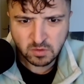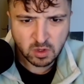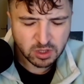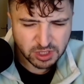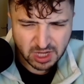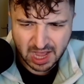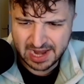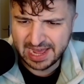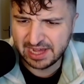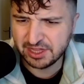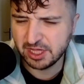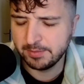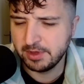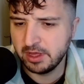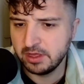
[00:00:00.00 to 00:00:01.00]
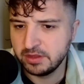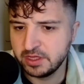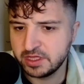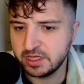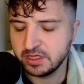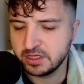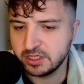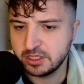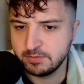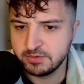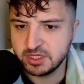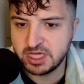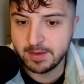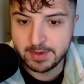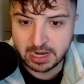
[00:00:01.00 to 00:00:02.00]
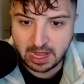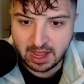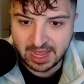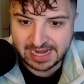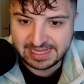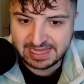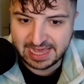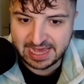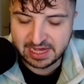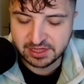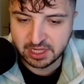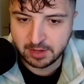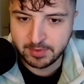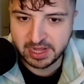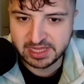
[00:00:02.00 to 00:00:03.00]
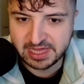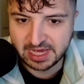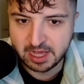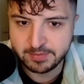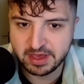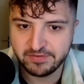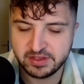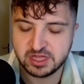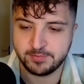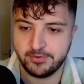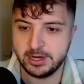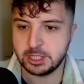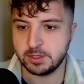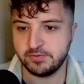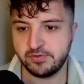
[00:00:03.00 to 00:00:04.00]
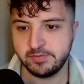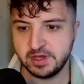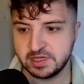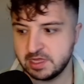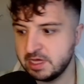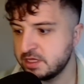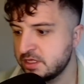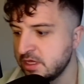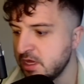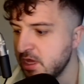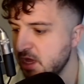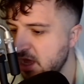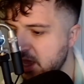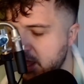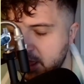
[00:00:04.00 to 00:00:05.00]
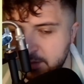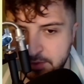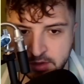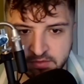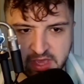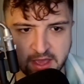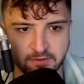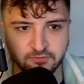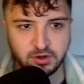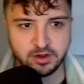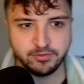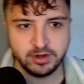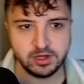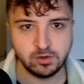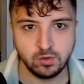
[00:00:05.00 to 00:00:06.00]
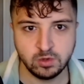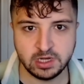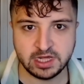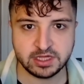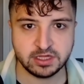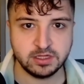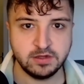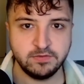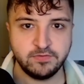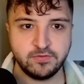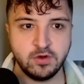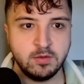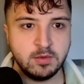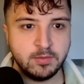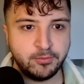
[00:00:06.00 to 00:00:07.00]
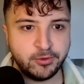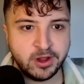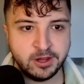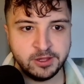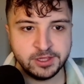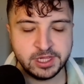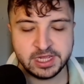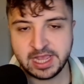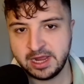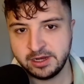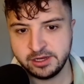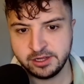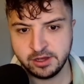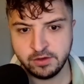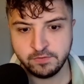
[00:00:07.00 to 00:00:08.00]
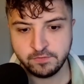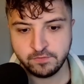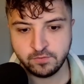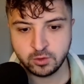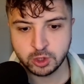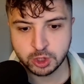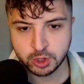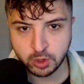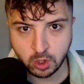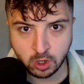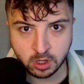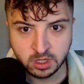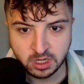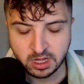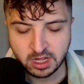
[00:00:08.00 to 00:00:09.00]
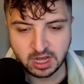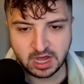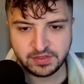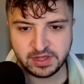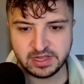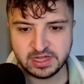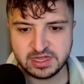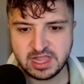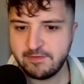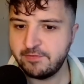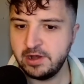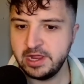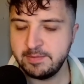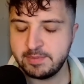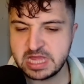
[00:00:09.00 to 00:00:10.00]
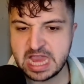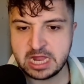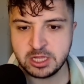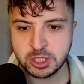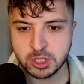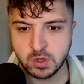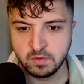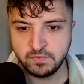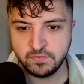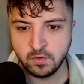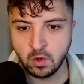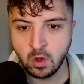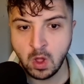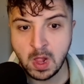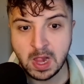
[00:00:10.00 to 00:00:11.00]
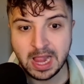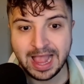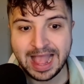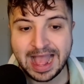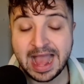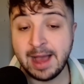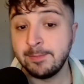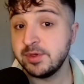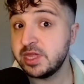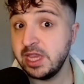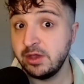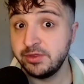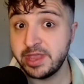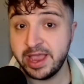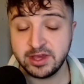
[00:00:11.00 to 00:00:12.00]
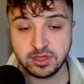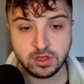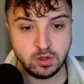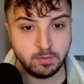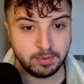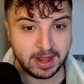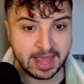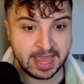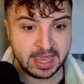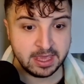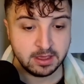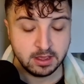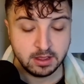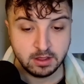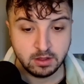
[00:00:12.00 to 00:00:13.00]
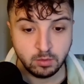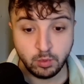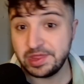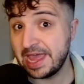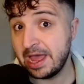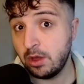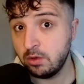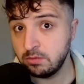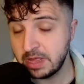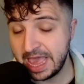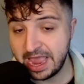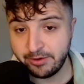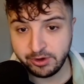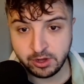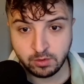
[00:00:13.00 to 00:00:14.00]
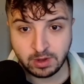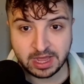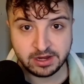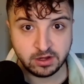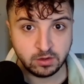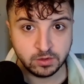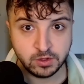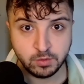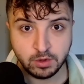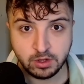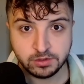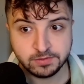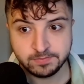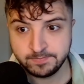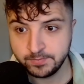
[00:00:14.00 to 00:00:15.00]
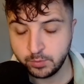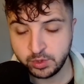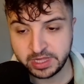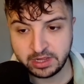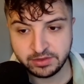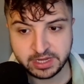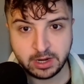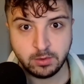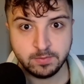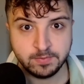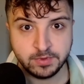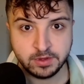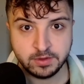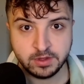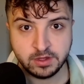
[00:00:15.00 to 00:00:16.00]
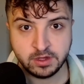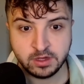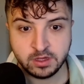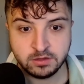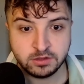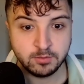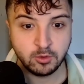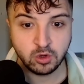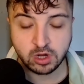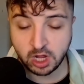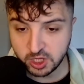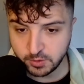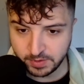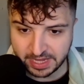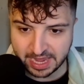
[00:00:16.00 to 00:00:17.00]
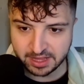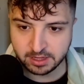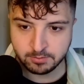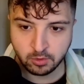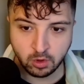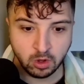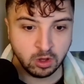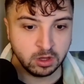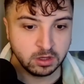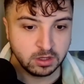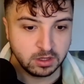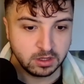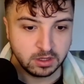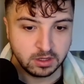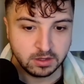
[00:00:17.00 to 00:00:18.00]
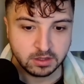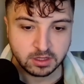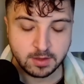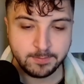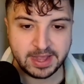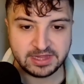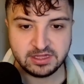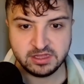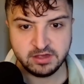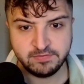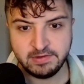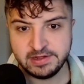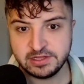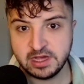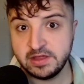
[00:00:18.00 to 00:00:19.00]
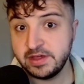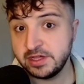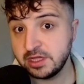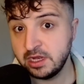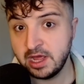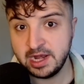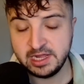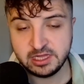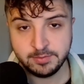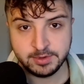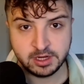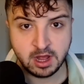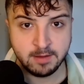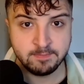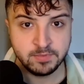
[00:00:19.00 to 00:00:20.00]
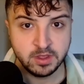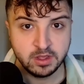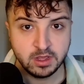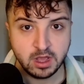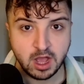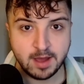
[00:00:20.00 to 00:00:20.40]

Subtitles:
kind of has some similar ideas, and I might take a bit of inspiration from this list. But yeah, really, really cool list from Brennan DeCandio for sure. I think there's definitely potential for Amber Steel decks to play without Aerial and a whole new world, without doubt. The more cards we get, the more competitive lists like this are likely to become. Up